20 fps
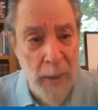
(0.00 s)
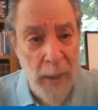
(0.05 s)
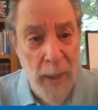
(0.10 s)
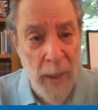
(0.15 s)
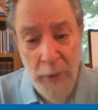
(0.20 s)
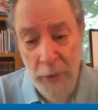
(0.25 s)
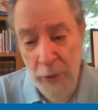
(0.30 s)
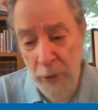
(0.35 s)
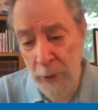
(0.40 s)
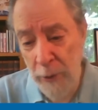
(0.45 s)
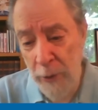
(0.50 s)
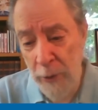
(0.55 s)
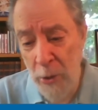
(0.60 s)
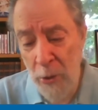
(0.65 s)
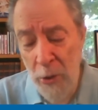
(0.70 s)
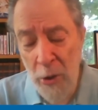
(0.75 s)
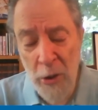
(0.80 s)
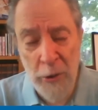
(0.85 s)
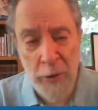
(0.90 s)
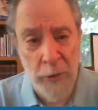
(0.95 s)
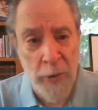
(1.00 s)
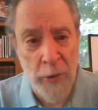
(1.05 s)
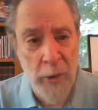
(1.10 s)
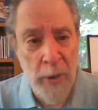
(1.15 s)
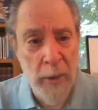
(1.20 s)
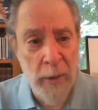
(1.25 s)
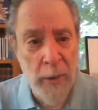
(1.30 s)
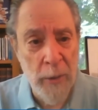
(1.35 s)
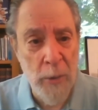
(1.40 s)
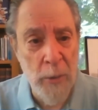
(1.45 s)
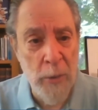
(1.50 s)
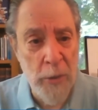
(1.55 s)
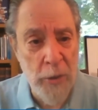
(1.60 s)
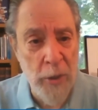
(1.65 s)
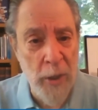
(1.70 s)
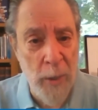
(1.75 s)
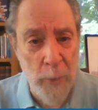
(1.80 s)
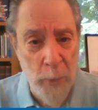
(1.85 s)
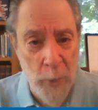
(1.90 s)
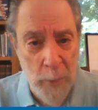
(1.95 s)
And I said, well, of course
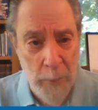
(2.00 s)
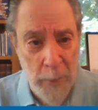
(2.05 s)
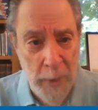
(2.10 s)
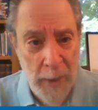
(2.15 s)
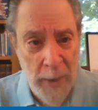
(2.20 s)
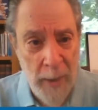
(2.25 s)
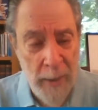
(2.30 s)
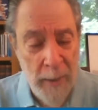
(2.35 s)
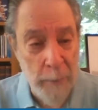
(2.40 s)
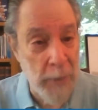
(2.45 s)
I would be.